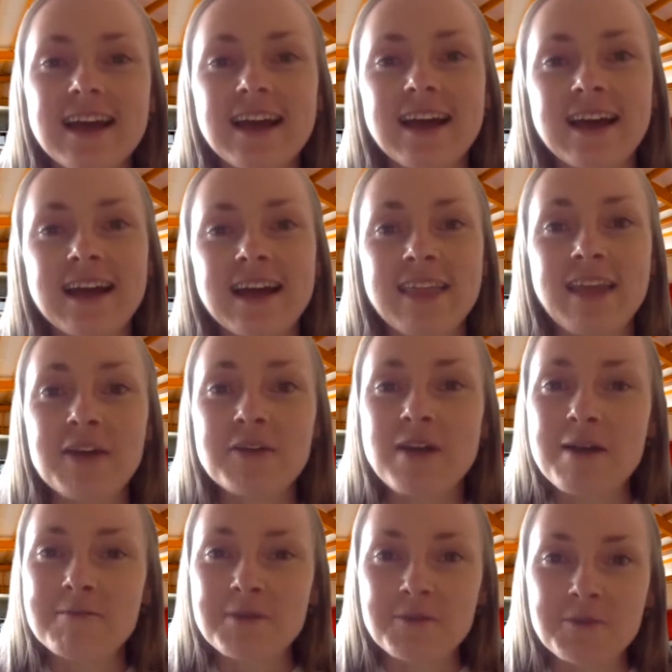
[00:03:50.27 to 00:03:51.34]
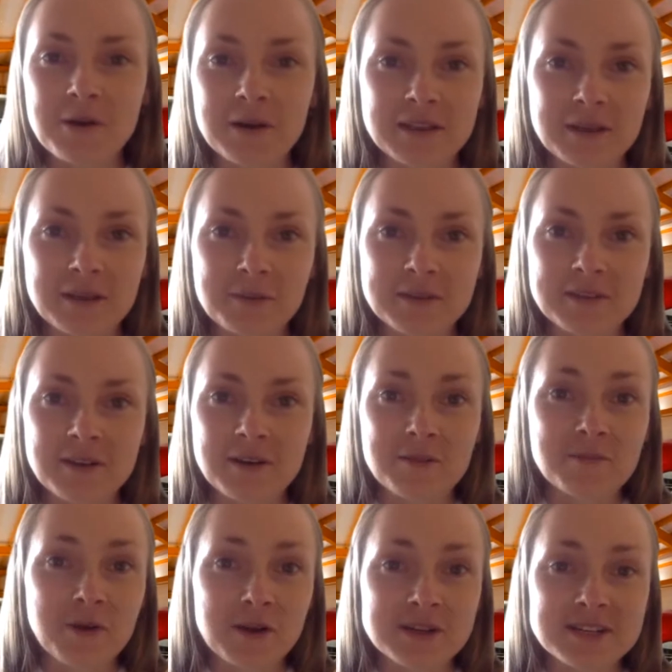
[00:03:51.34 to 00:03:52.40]
And now you have been working with your
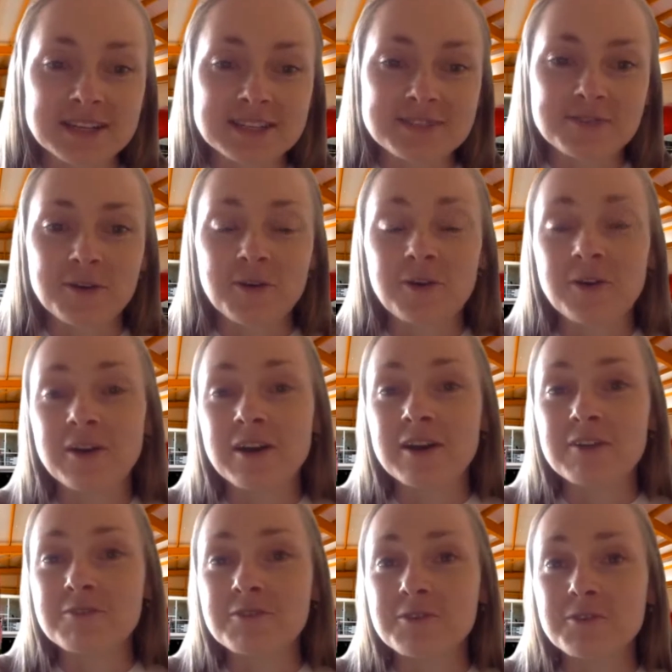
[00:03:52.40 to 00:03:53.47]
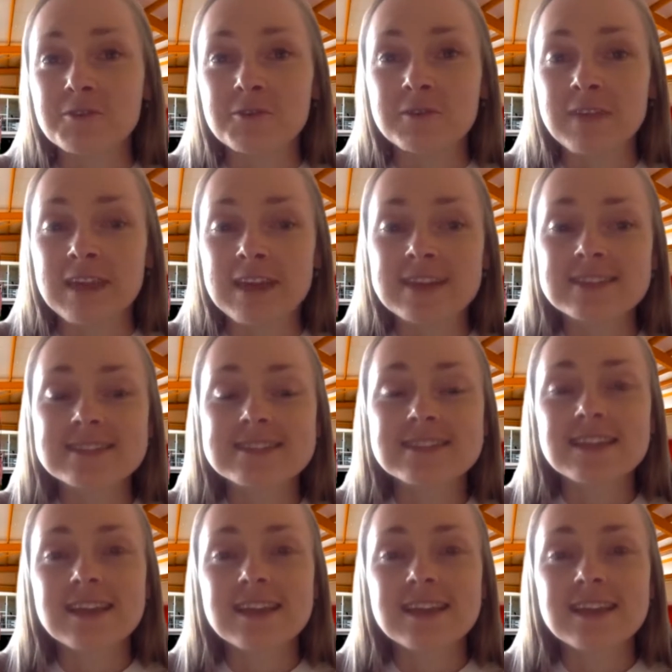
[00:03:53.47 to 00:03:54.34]
projects for a few days.